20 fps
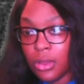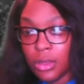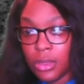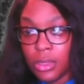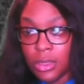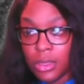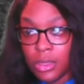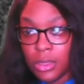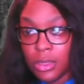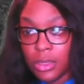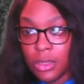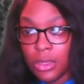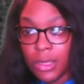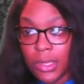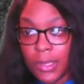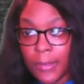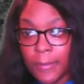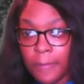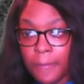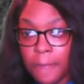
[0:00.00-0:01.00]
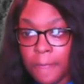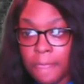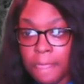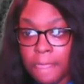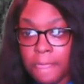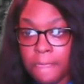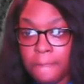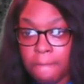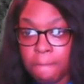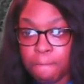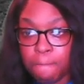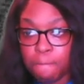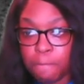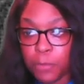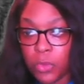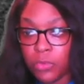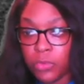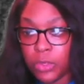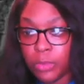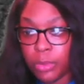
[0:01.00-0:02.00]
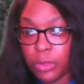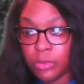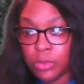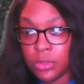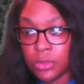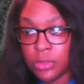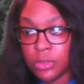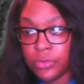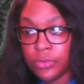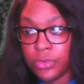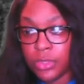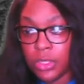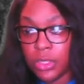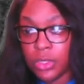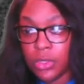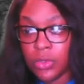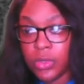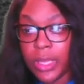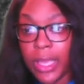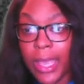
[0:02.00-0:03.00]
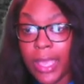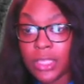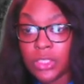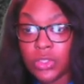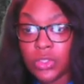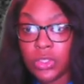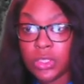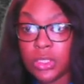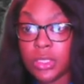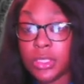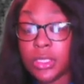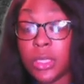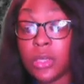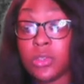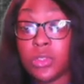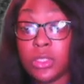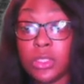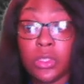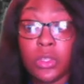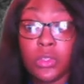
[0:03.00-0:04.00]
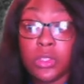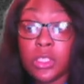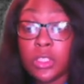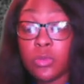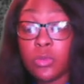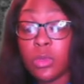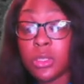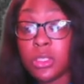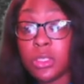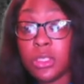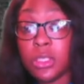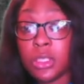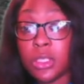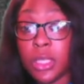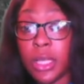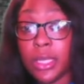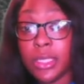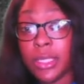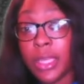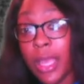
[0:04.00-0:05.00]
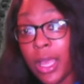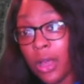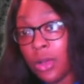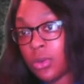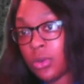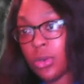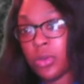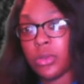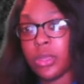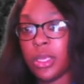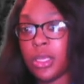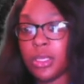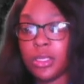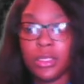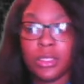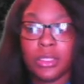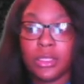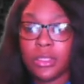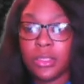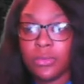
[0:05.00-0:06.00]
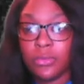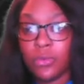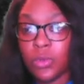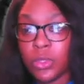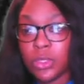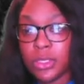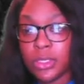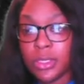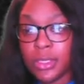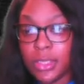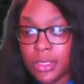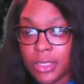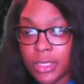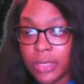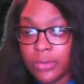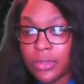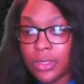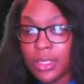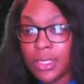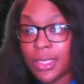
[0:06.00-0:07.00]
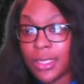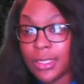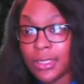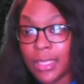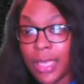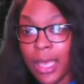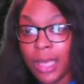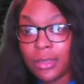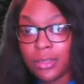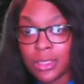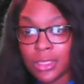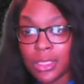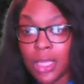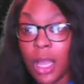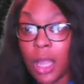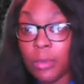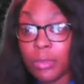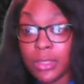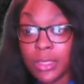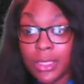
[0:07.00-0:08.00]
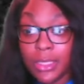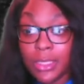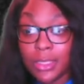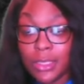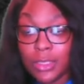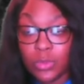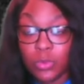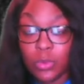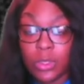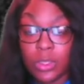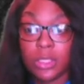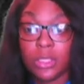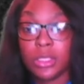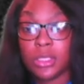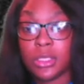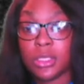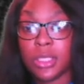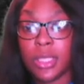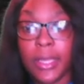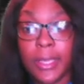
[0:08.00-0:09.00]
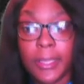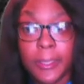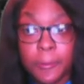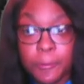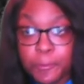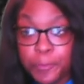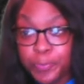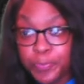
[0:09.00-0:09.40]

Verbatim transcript: um for the purpose of this video now as you can see the, so this is what it looked like now okay it's of course it says everything is out of stock but this is what it looks like